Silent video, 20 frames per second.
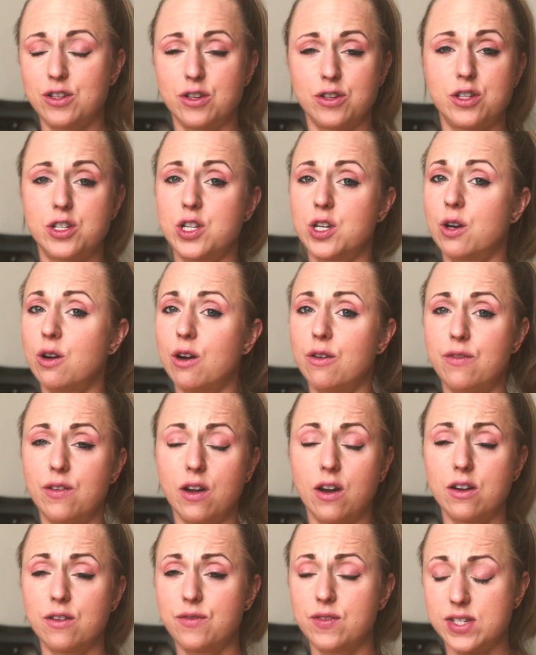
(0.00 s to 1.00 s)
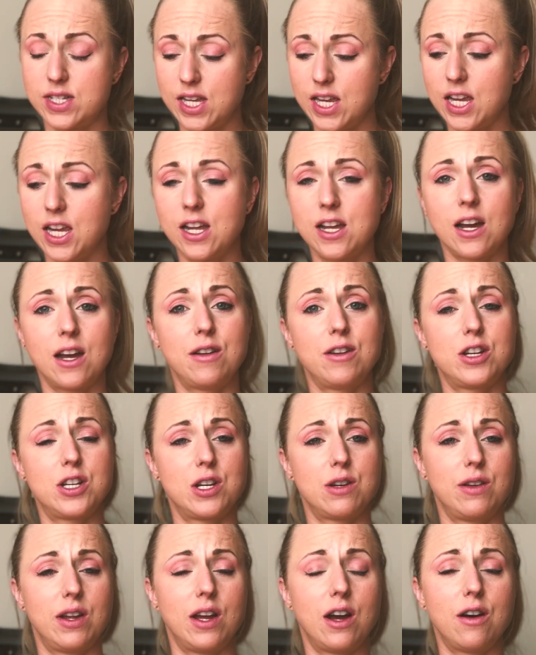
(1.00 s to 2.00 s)
Just show off your physique and
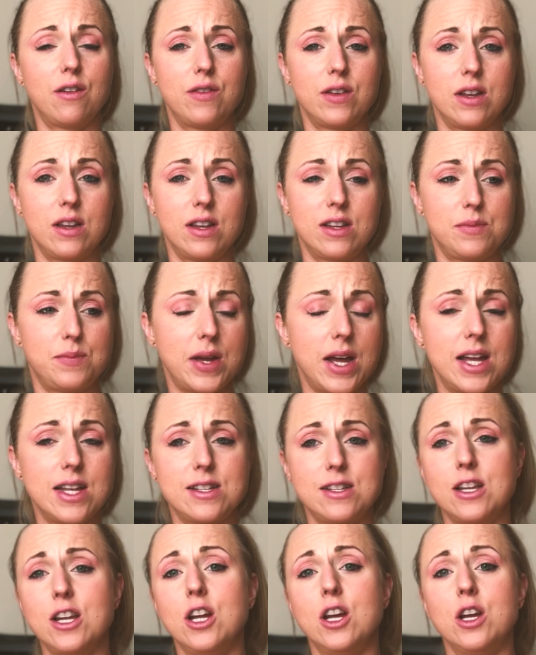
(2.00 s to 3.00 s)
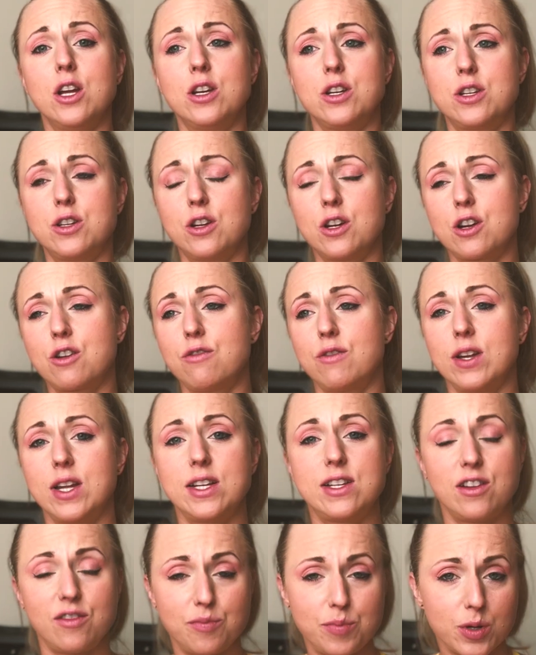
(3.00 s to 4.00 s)
show it off at its best, show
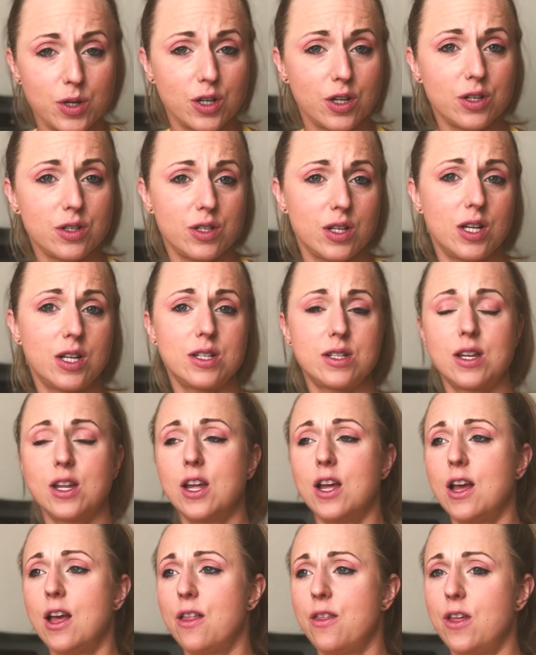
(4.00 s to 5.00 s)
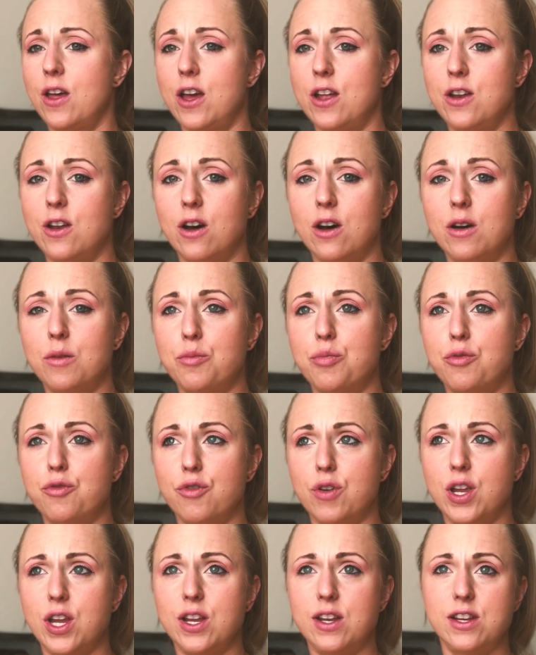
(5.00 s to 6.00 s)
creative poses that are not
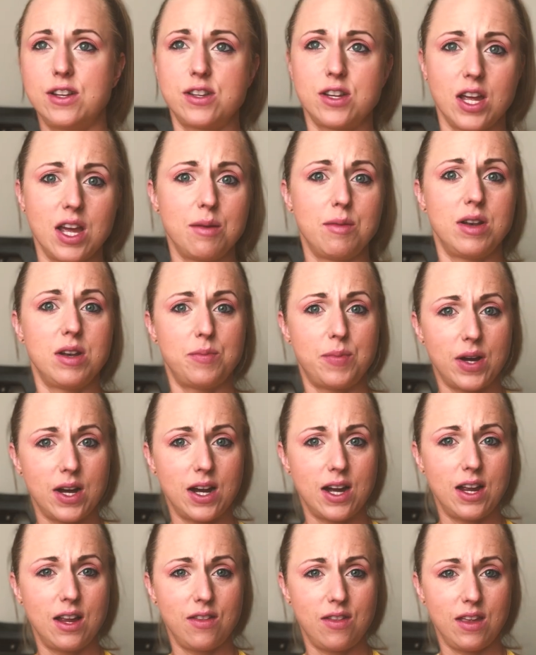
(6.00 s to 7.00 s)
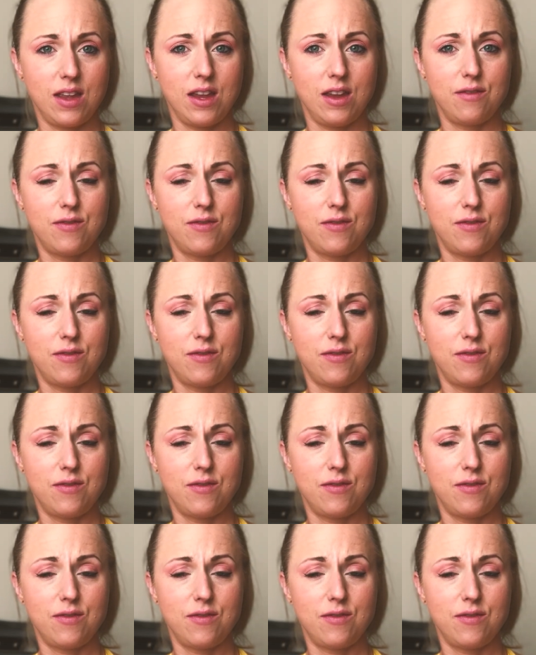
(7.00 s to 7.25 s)
predetermined by the